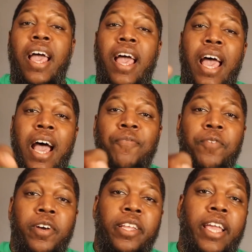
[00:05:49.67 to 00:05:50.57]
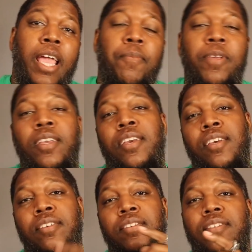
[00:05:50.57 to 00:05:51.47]
Have fun gaming,
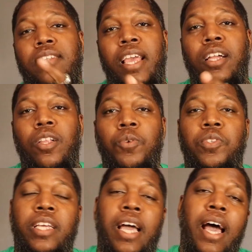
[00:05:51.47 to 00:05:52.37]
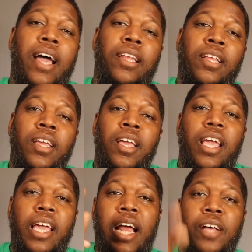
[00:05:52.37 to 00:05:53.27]
stay close to God,
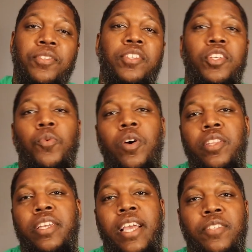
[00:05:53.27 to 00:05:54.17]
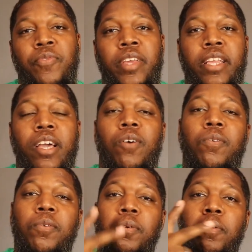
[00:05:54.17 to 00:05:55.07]
and I'll see you on the next video.
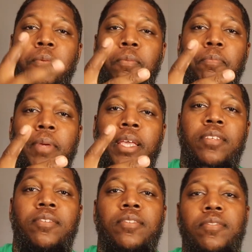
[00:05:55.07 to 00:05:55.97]
Peace.